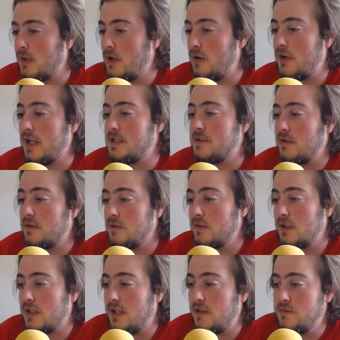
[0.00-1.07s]
Okay, so
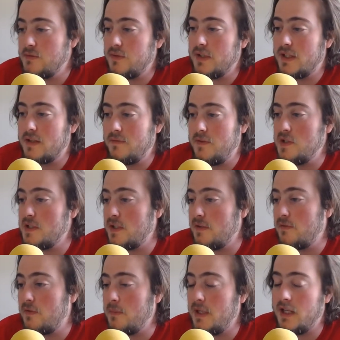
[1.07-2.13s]
it was really confusing
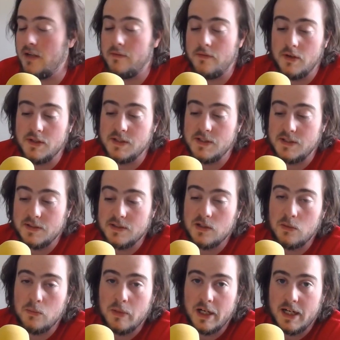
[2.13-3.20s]
for me at first, so
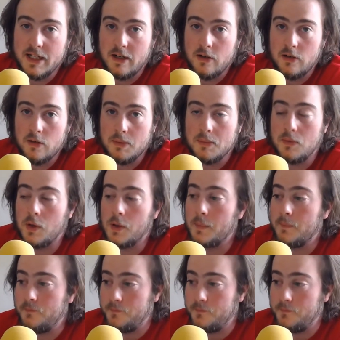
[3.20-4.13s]
I'll break it down a little bit more.